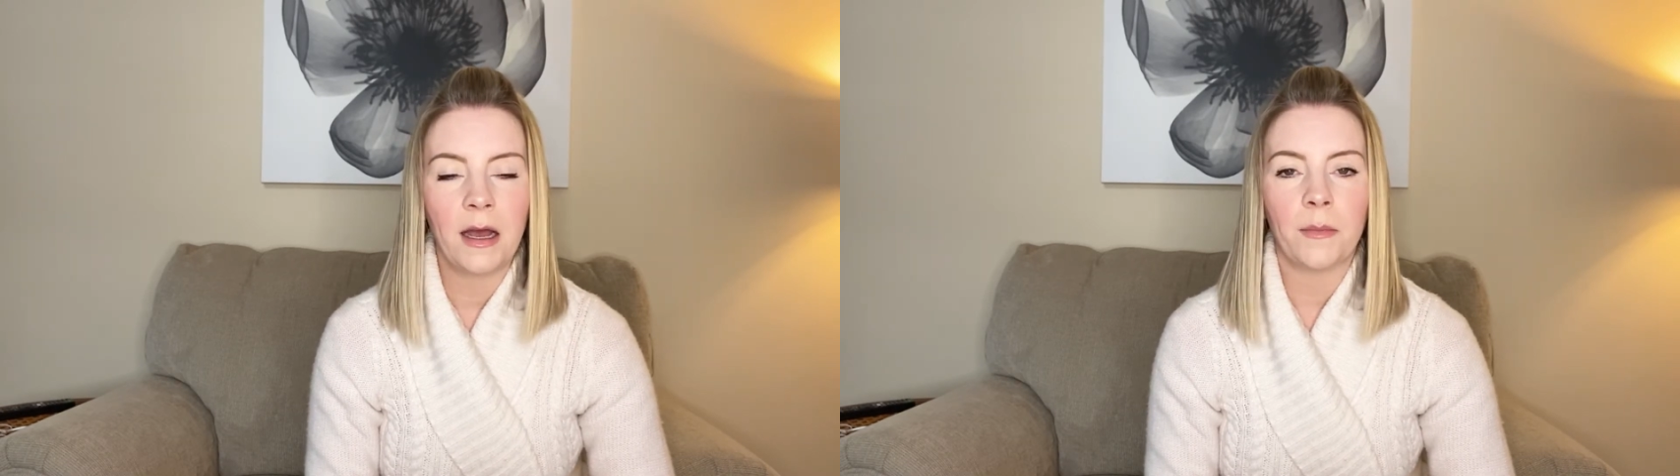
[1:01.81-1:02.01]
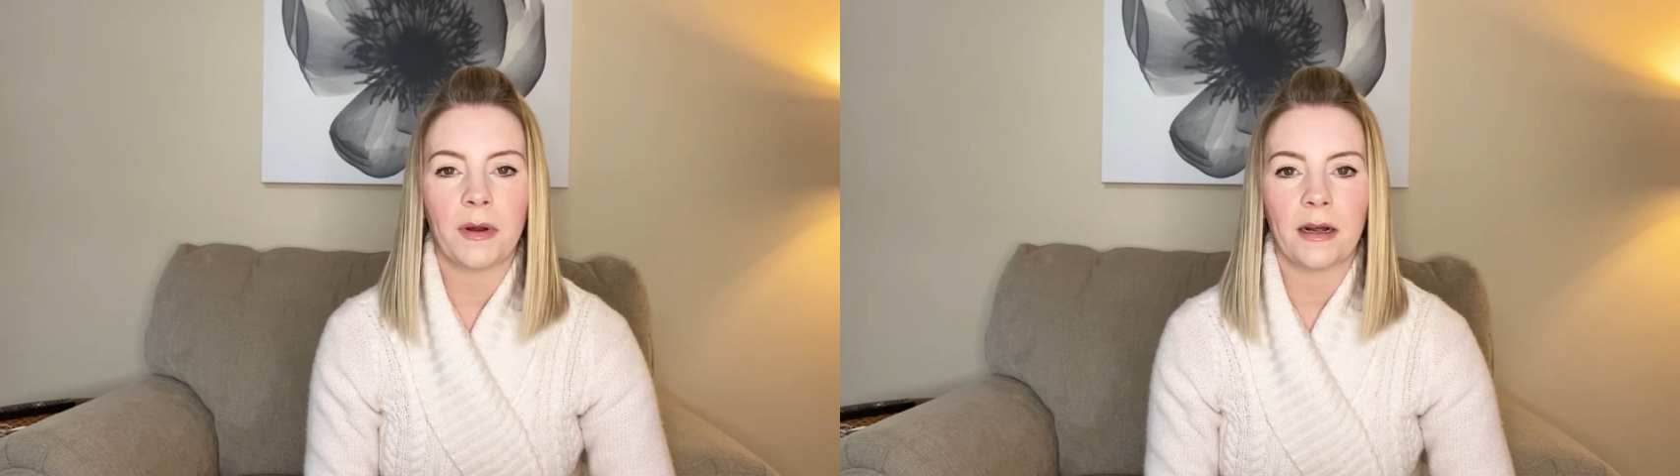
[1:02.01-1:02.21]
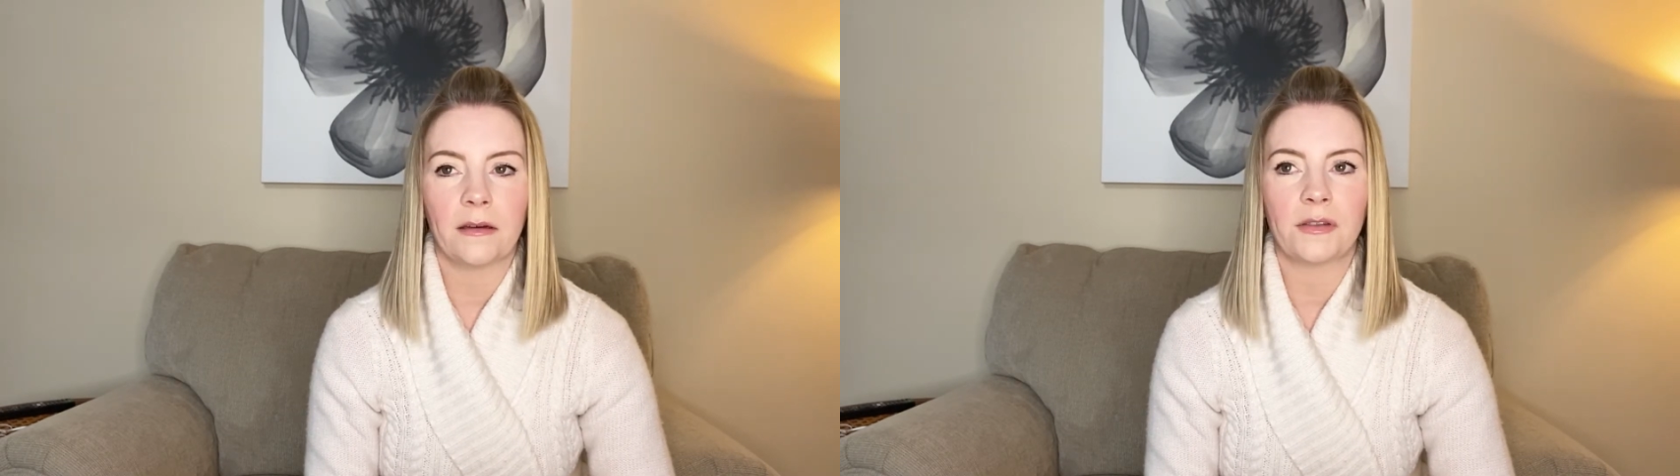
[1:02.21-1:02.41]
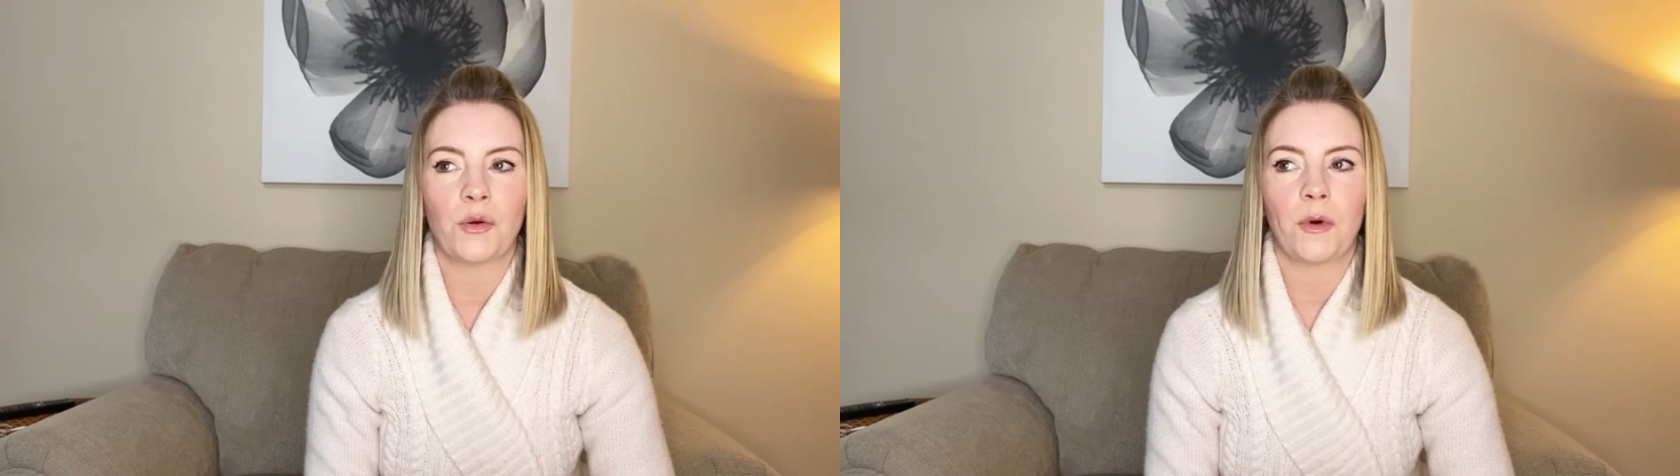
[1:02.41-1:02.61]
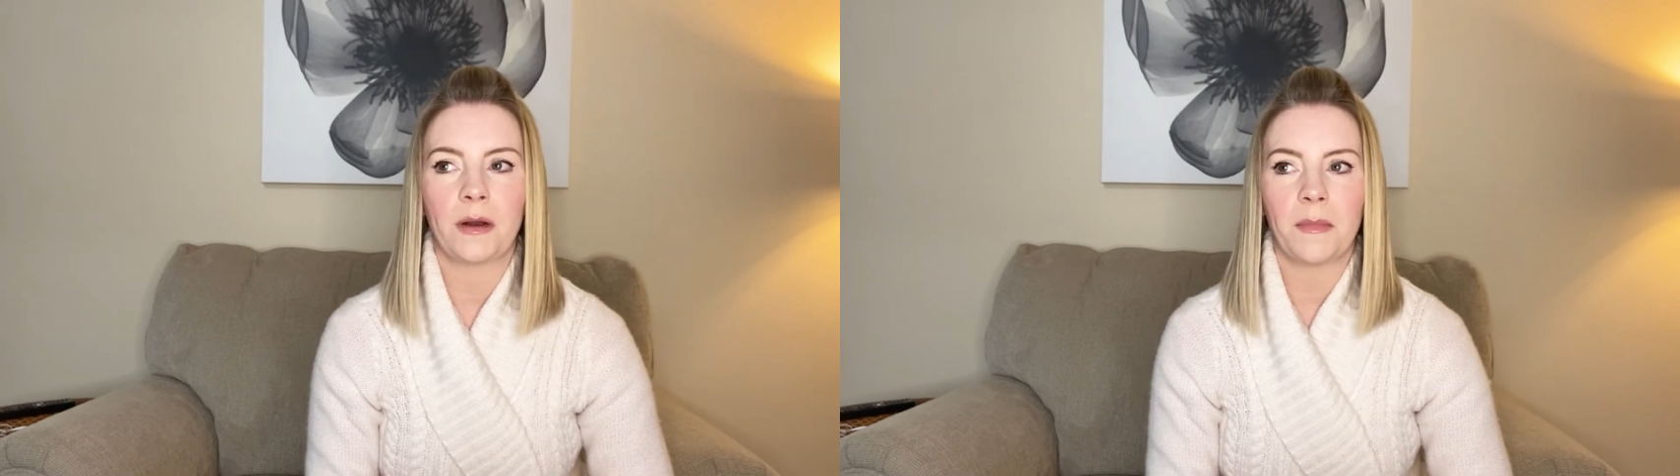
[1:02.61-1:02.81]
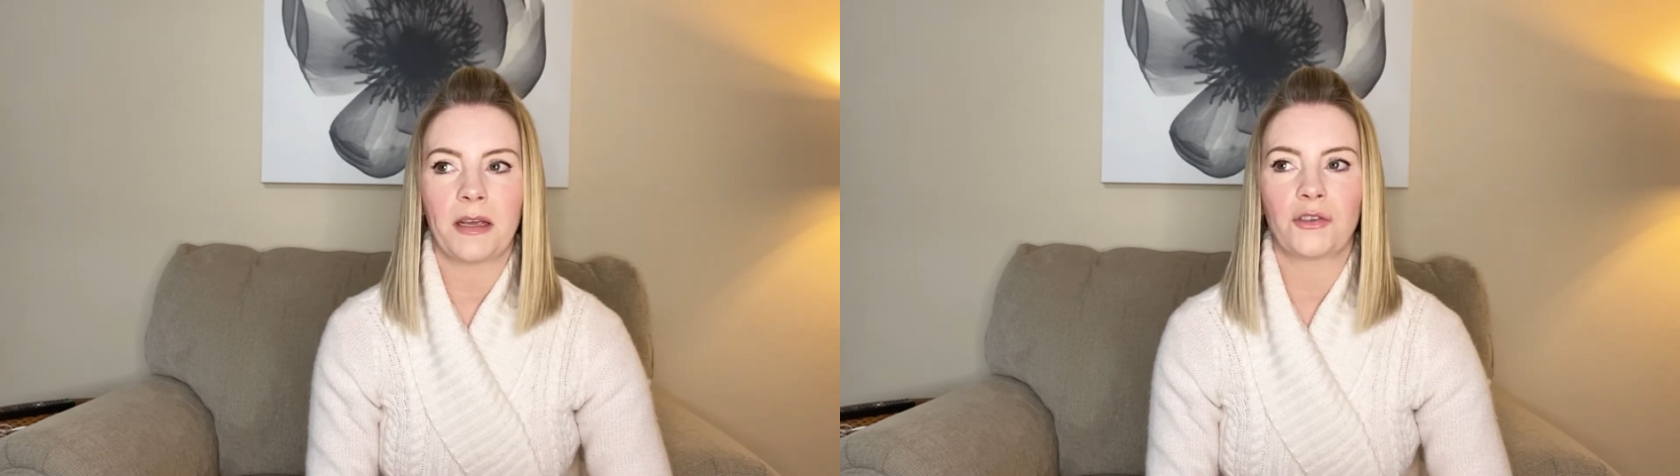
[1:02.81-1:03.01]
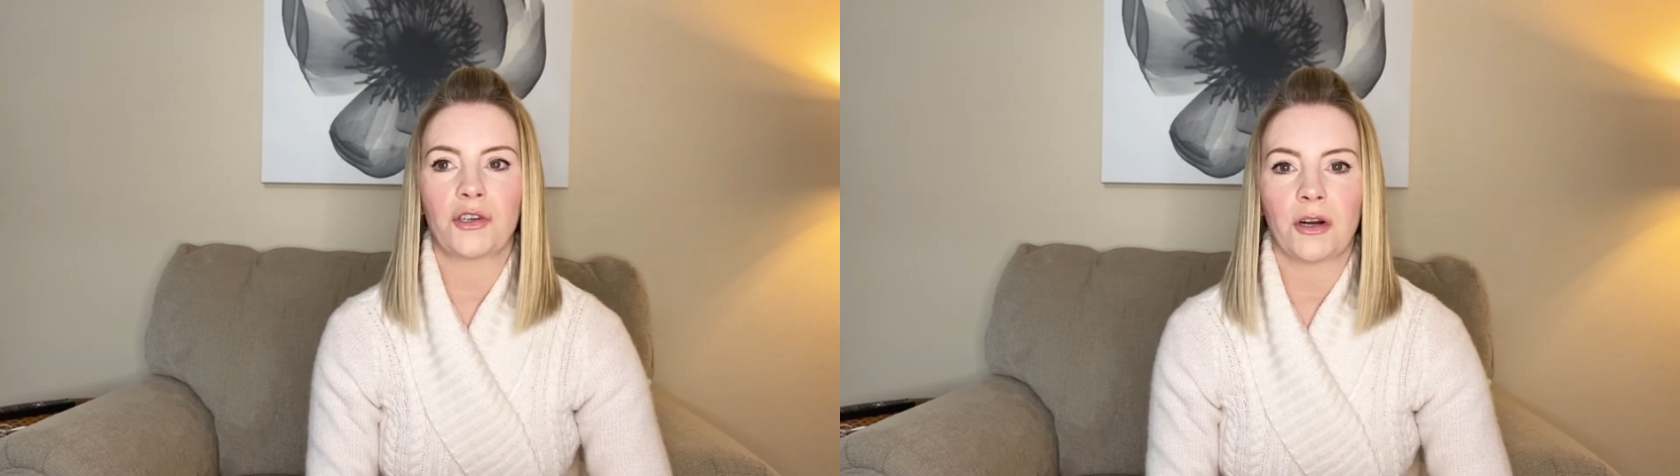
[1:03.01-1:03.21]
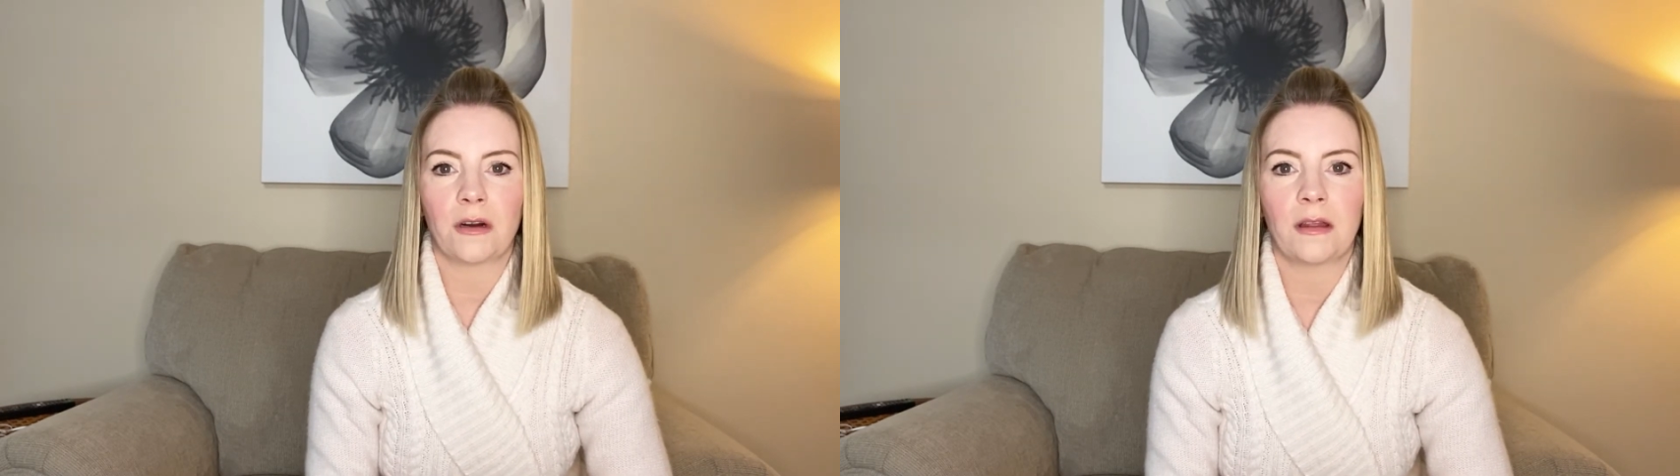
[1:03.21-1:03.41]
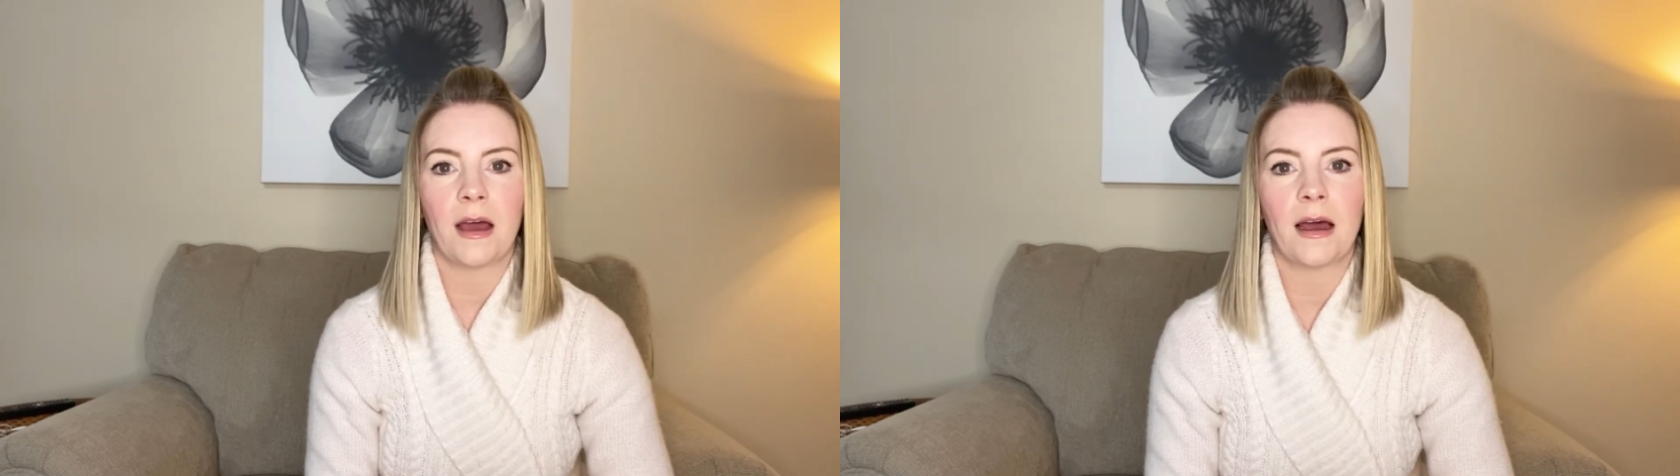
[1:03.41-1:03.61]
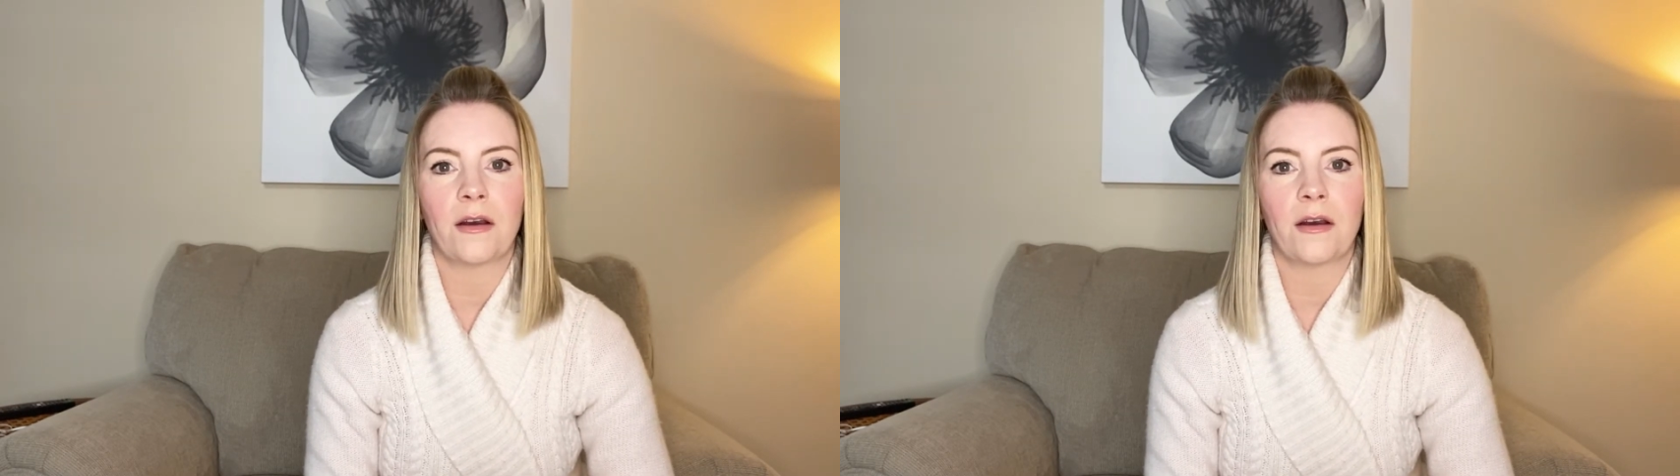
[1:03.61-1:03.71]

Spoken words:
but I also want to make sure that